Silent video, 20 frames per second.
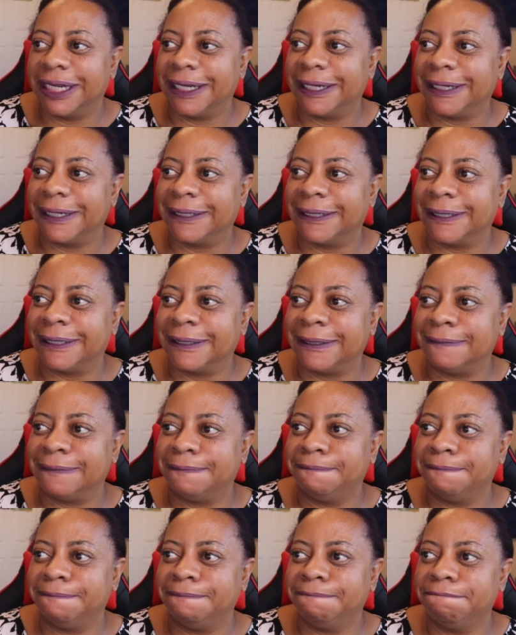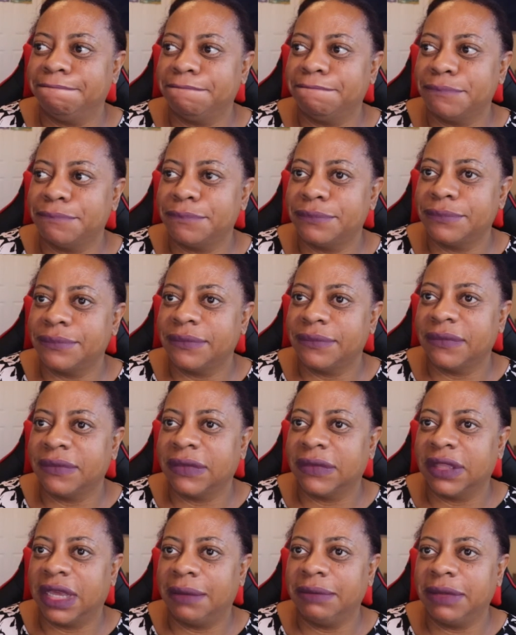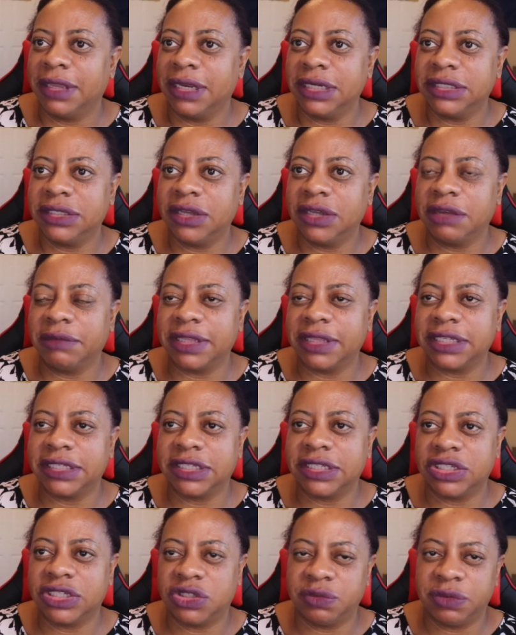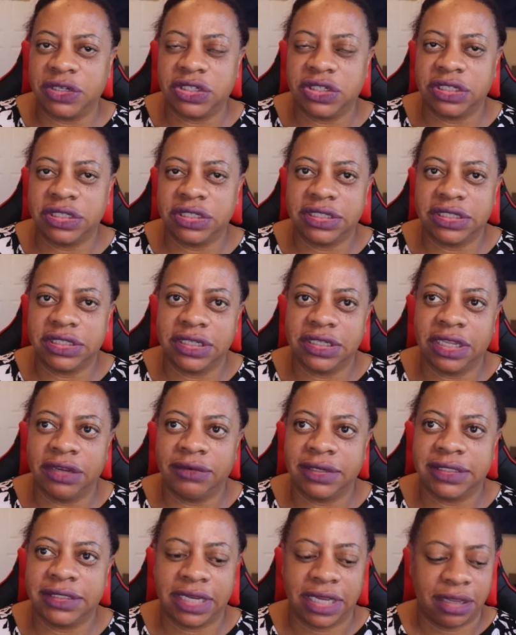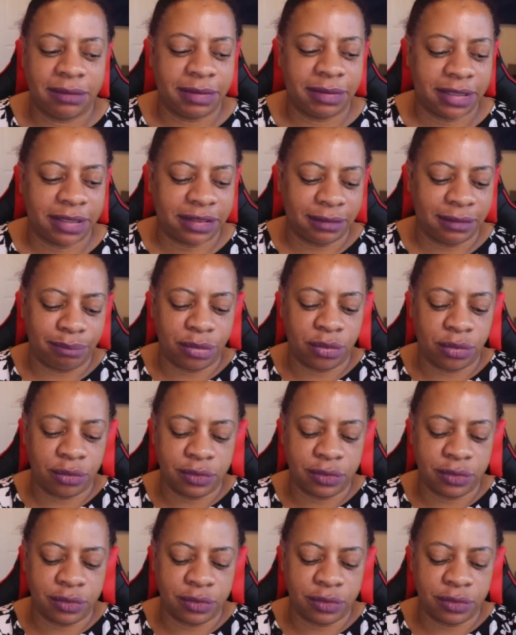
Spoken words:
Um, I'm going to talk about the situation later on today about the boat.